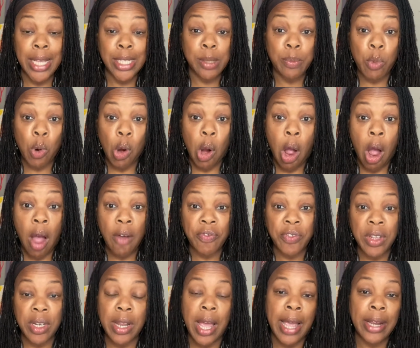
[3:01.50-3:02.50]
more
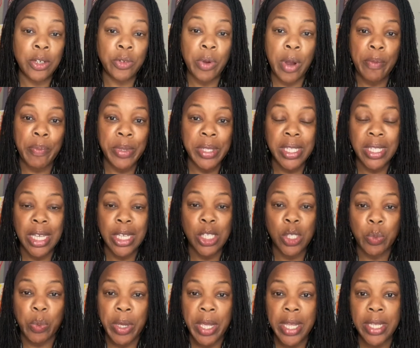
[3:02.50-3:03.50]
often. I do every 6
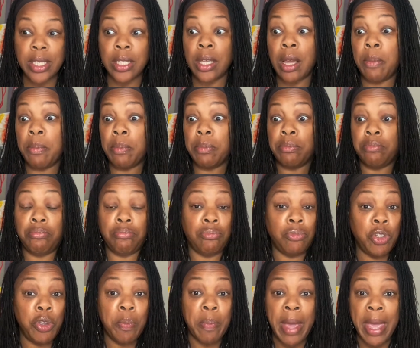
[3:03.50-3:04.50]
weeks.
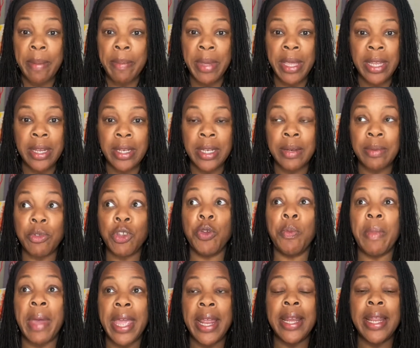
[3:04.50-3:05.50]
You may
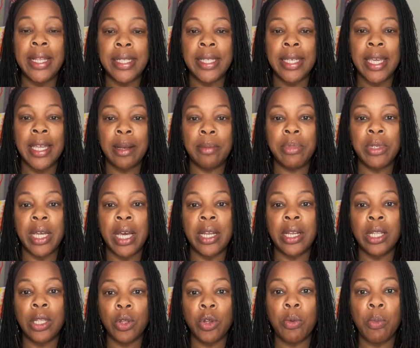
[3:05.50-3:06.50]
need to get them done
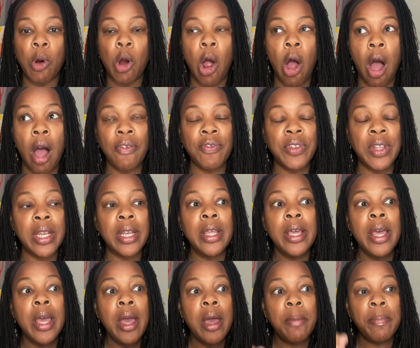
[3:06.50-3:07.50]
a little more often
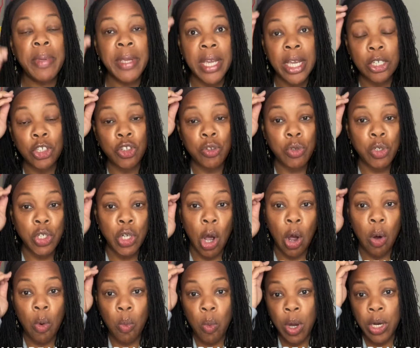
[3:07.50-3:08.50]
because you
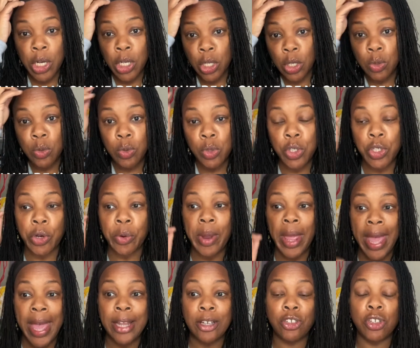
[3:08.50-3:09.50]
don't want to lose your
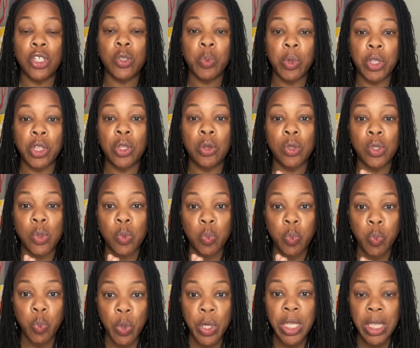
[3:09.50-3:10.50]
edges with those
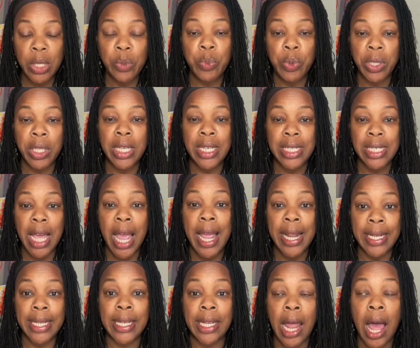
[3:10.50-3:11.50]
really, really
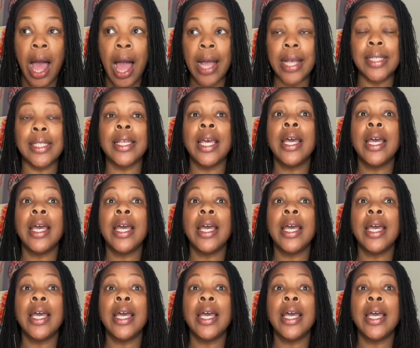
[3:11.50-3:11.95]
tiny locks.